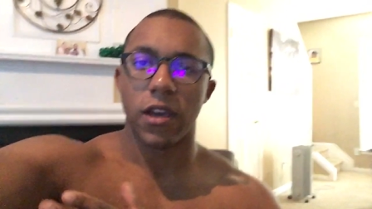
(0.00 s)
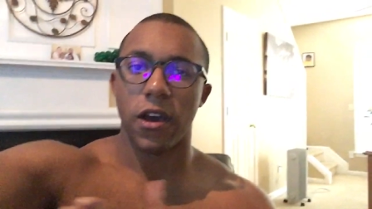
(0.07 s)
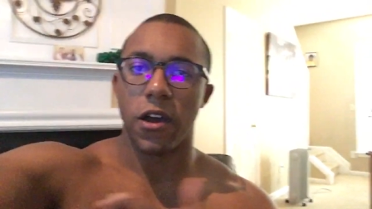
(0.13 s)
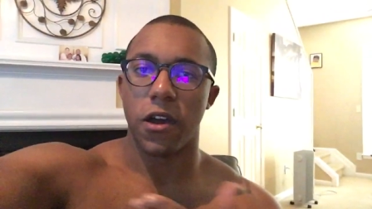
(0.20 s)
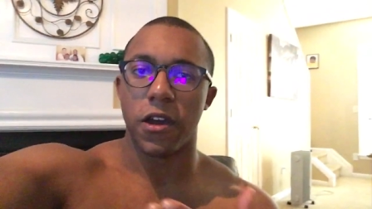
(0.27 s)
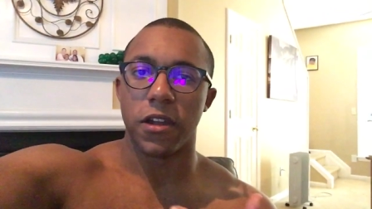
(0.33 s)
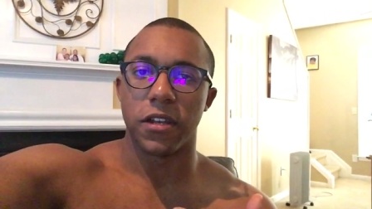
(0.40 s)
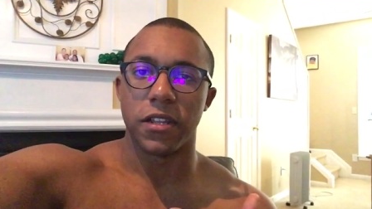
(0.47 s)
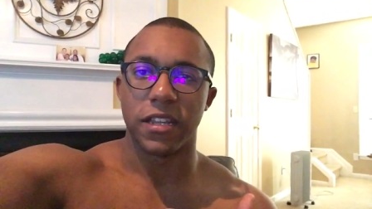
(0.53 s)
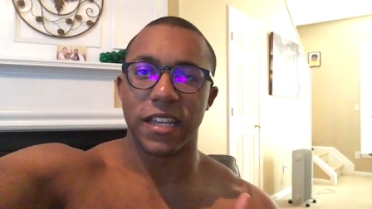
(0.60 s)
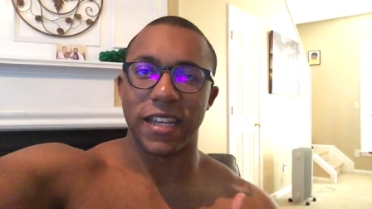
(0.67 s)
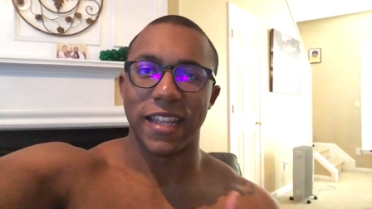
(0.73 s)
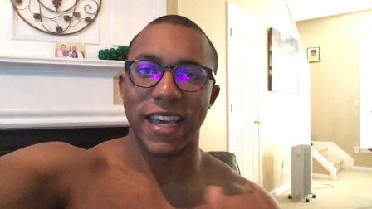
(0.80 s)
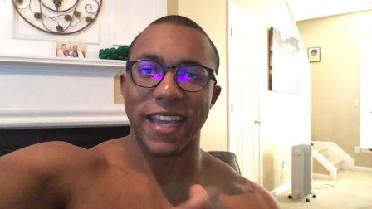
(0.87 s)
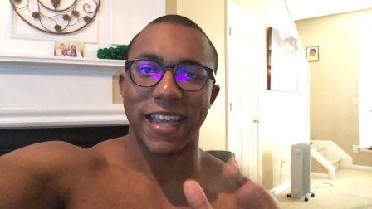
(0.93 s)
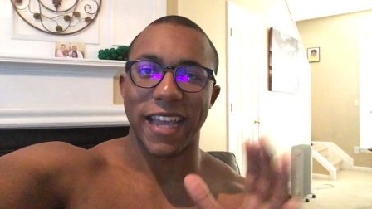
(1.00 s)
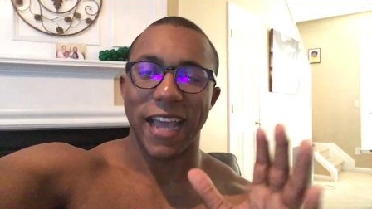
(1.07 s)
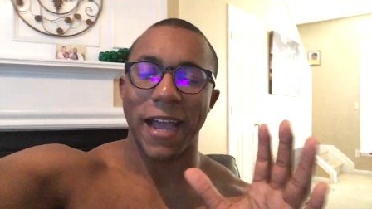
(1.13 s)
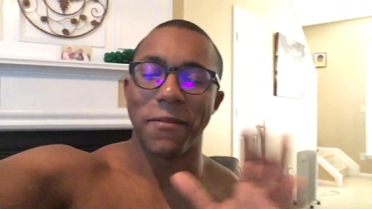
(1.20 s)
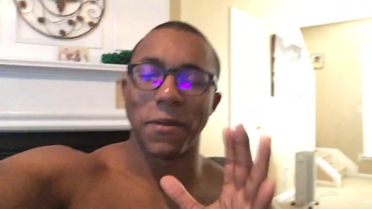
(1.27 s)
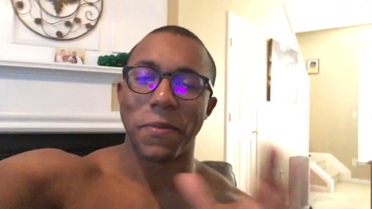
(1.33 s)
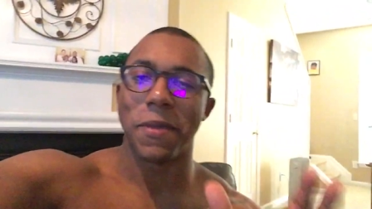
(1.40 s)
on like
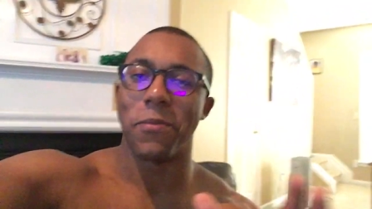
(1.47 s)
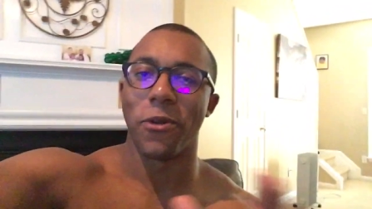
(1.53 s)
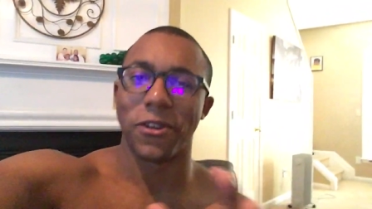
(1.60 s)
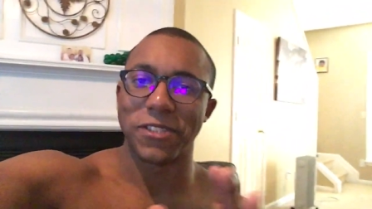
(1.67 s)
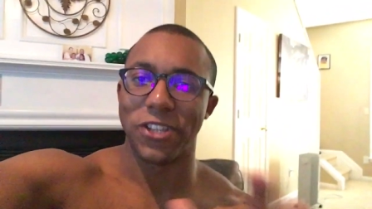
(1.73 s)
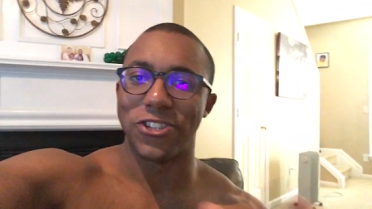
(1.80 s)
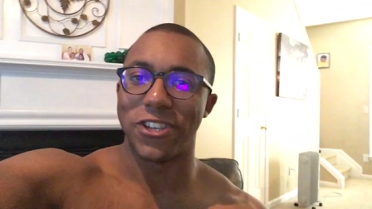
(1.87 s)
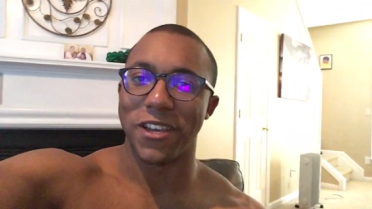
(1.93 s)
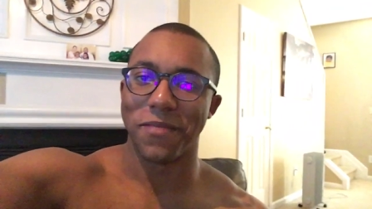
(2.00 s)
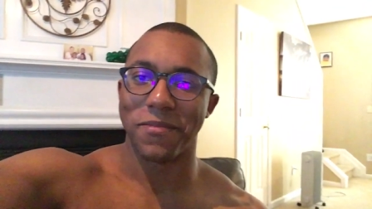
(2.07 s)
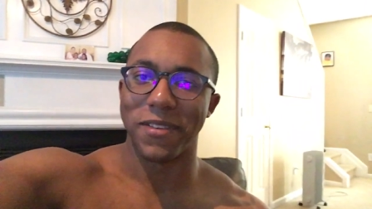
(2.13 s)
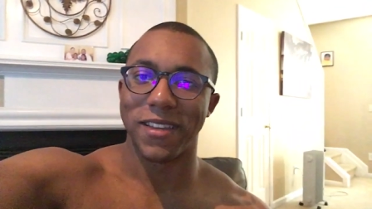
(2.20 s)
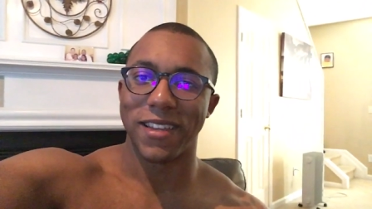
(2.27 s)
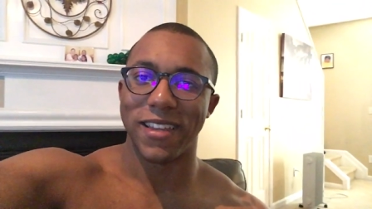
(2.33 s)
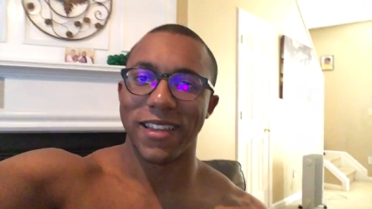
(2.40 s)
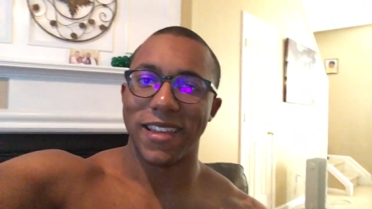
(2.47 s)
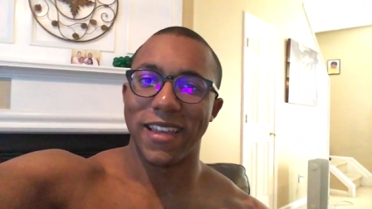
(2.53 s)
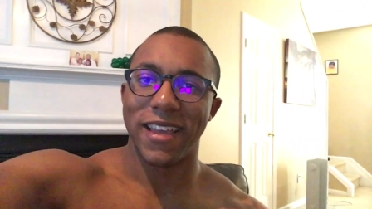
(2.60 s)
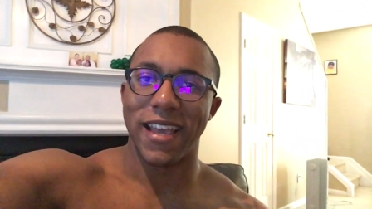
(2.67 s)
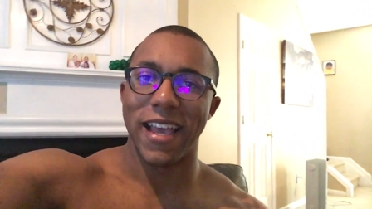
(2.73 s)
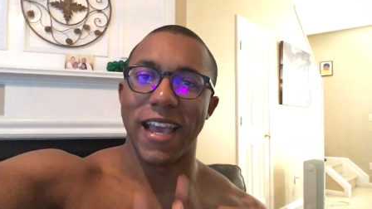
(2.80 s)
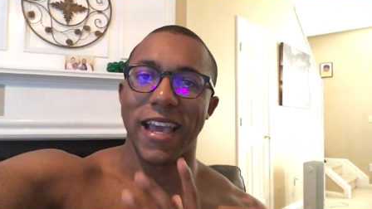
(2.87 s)
how many people are in the gym.
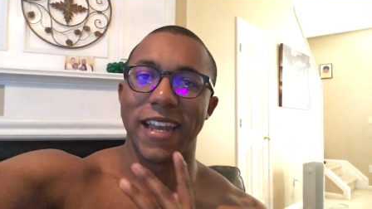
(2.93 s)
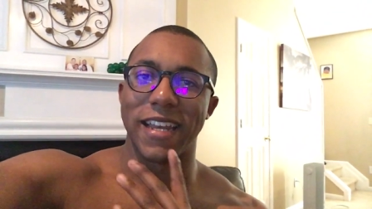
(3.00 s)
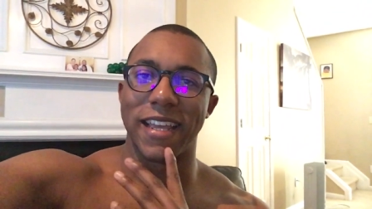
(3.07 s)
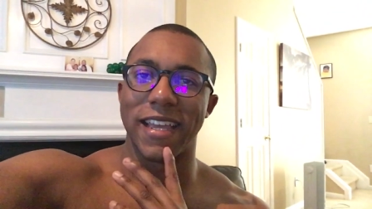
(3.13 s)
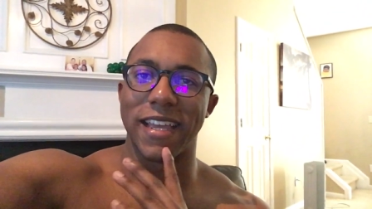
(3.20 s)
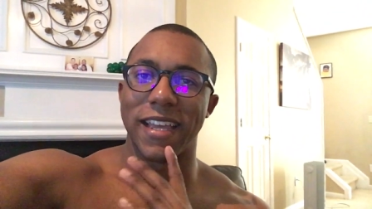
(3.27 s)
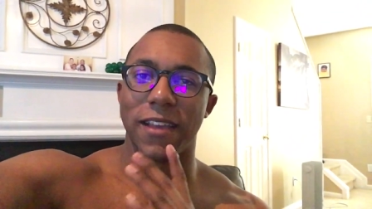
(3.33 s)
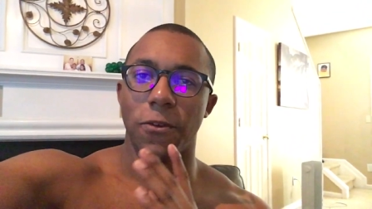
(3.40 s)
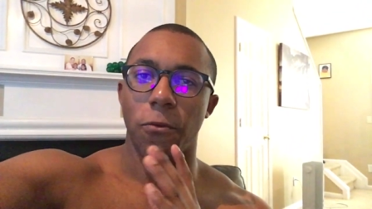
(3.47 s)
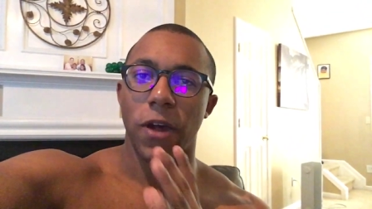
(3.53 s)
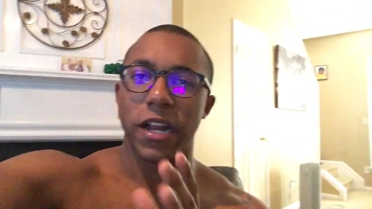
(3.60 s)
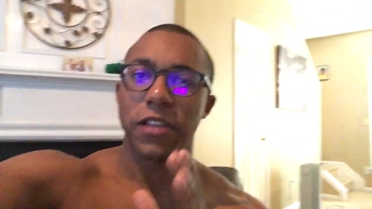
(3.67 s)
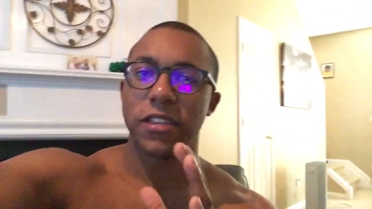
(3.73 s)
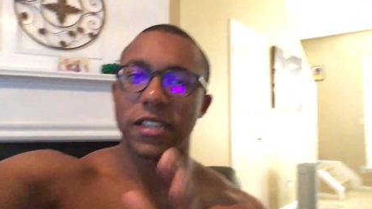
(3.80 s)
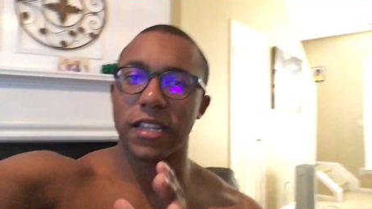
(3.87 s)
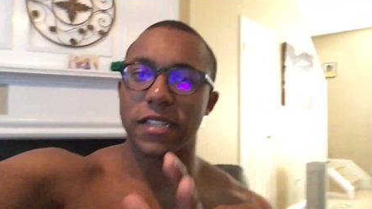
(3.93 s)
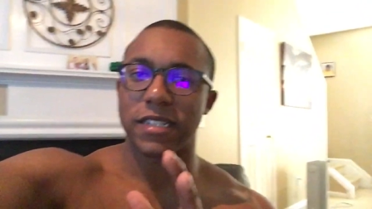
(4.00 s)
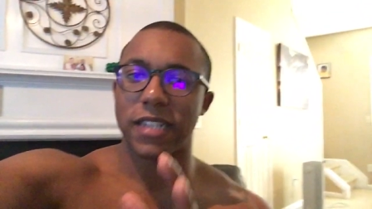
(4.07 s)
And why do you think the